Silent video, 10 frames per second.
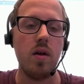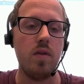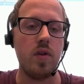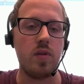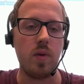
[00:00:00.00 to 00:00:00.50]

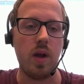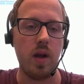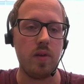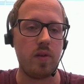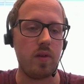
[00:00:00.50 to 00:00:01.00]

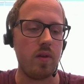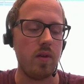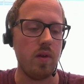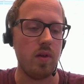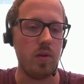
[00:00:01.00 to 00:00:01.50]
visualize
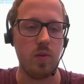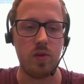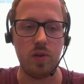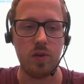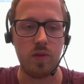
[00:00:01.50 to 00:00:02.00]
the
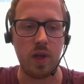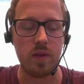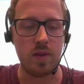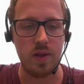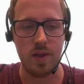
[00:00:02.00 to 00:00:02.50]
result of that.